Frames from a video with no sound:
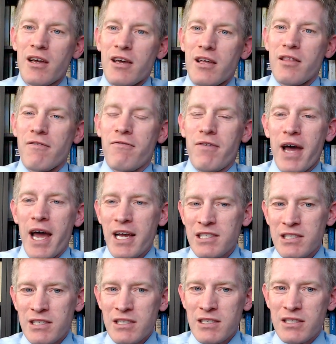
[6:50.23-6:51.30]
the
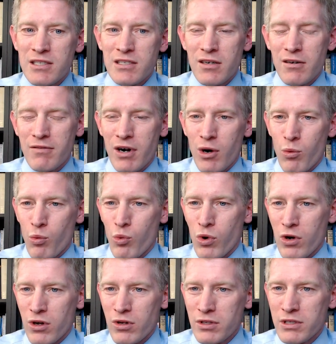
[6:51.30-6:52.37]
vastness of our
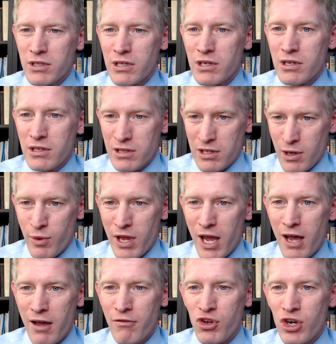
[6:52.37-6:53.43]
world that we
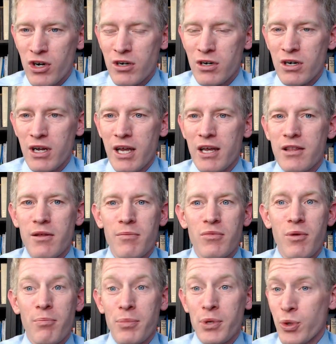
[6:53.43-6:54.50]
have here and the,
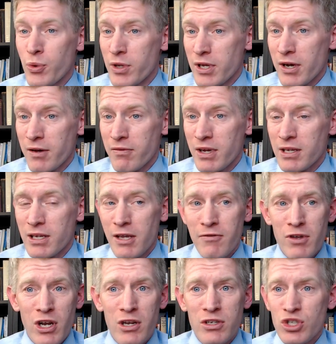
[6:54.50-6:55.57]
the beauty of it
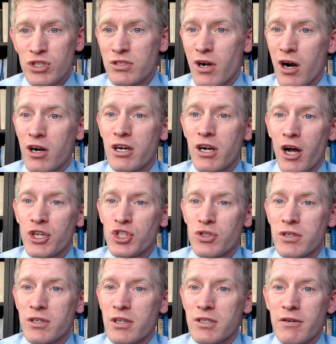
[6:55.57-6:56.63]
even in just our
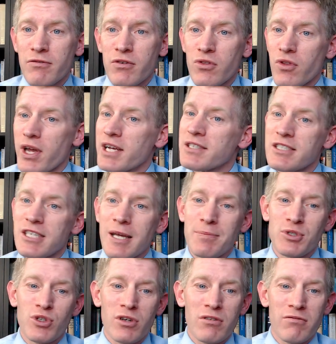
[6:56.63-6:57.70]
country the different
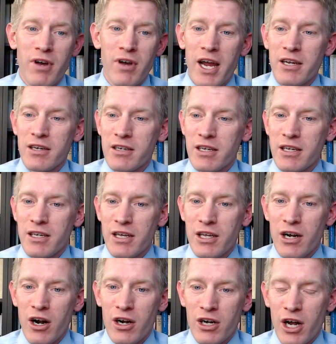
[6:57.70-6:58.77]
landscapes you can find in,
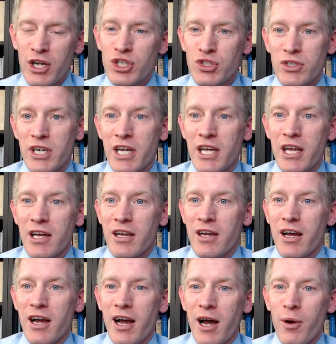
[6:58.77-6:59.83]
in our country
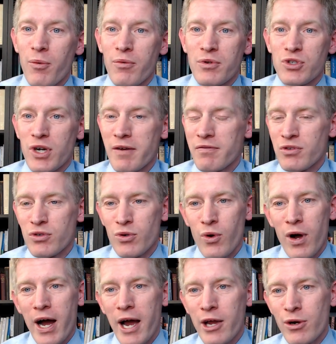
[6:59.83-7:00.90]
uh, driving through
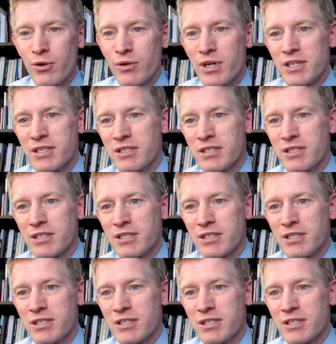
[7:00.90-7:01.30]
ohio is